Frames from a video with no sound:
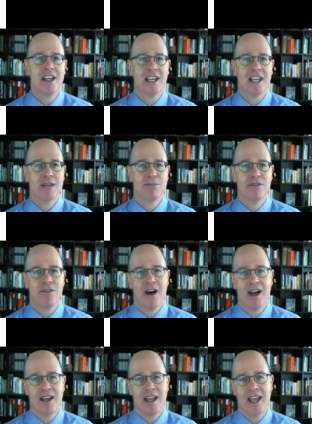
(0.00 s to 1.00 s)
and
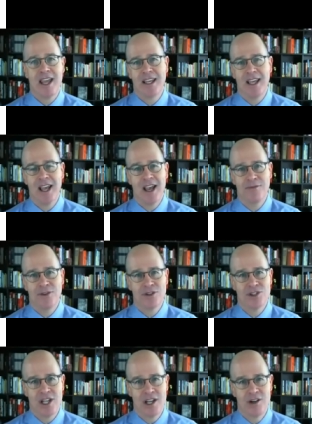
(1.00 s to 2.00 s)
provide any
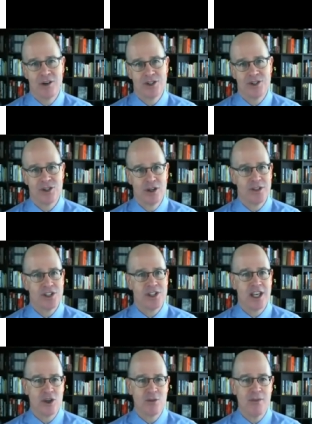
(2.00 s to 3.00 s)
after-sale service
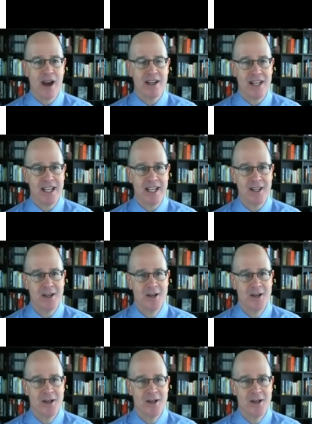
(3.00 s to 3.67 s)
that you might need.